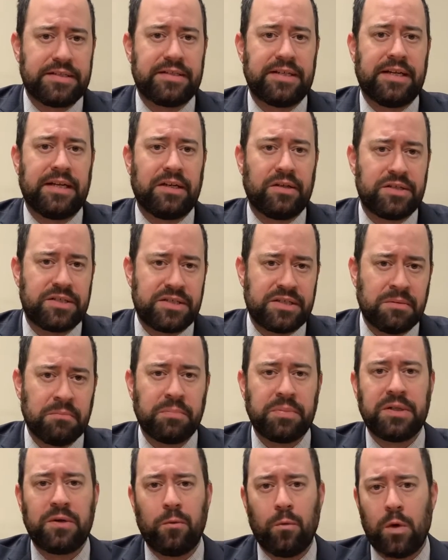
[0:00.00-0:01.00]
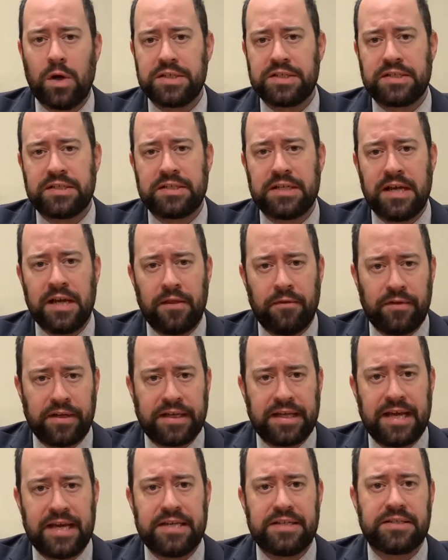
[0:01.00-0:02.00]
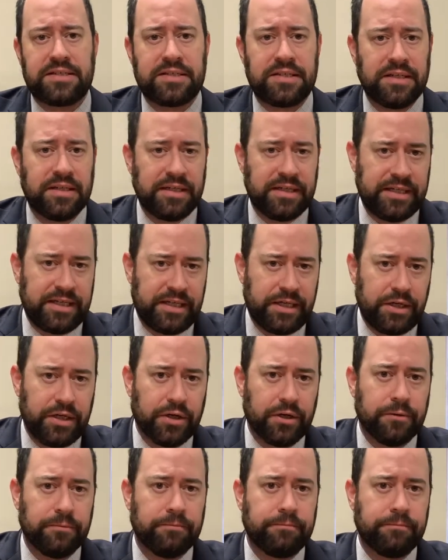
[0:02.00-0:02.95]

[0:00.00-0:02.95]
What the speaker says: and it simply wasn't the case here.